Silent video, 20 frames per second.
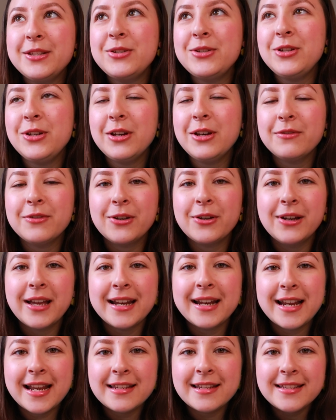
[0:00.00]
the studio vlog
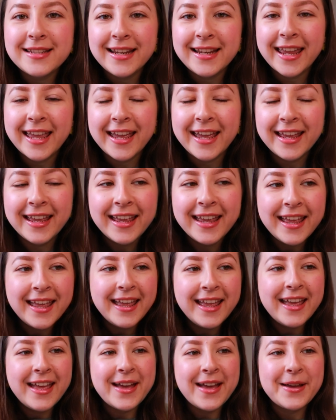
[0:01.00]
and editing it.
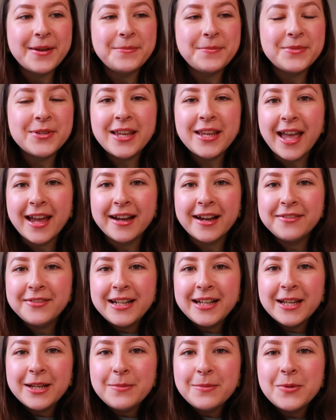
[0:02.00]
So yeah, I
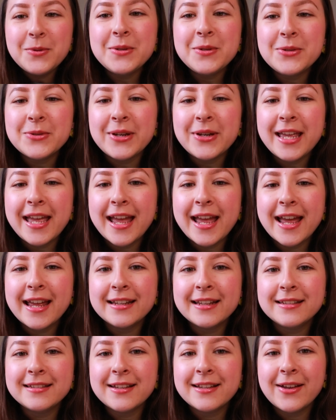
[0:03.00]
really hope you enjoy it,
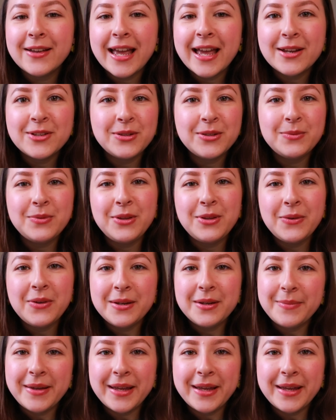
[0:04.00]
and I'll catch up with you in a